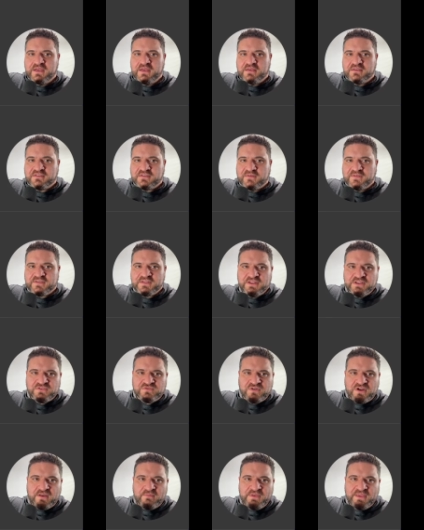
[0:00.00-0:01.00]
So it's going to
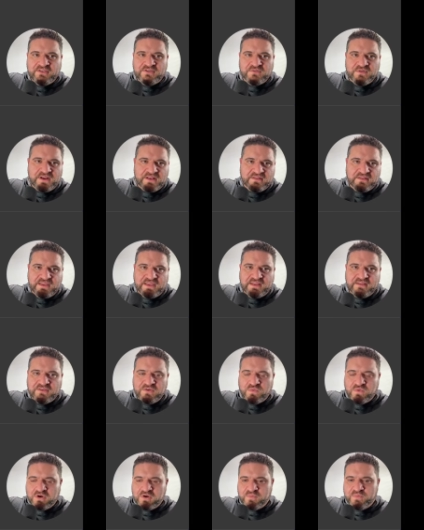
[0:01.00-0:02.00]
drop me directly into
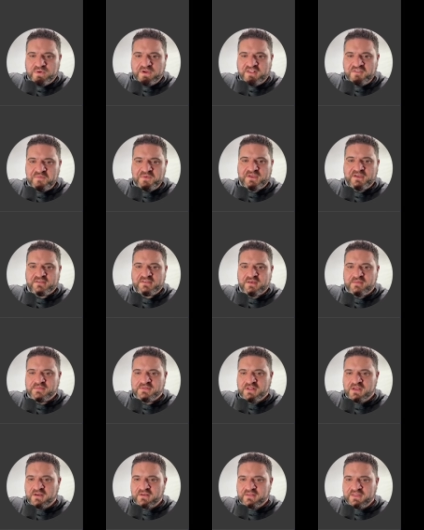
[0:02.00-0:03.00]
WordPress because I'm
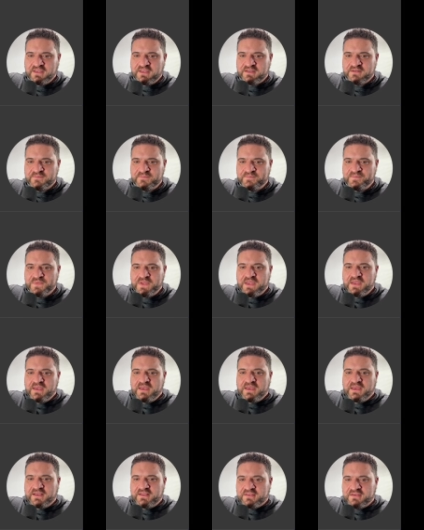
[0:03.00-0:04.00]
logged in,
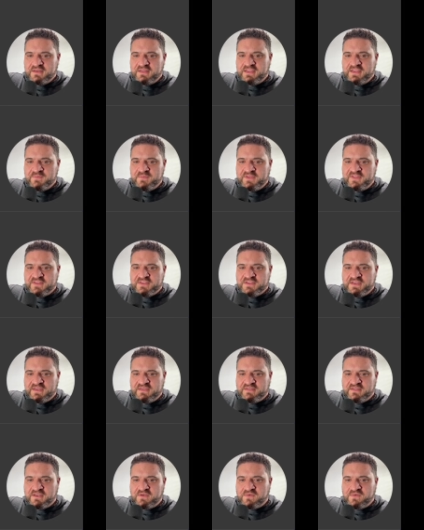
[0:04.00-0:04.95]
and it's going to give me the chance to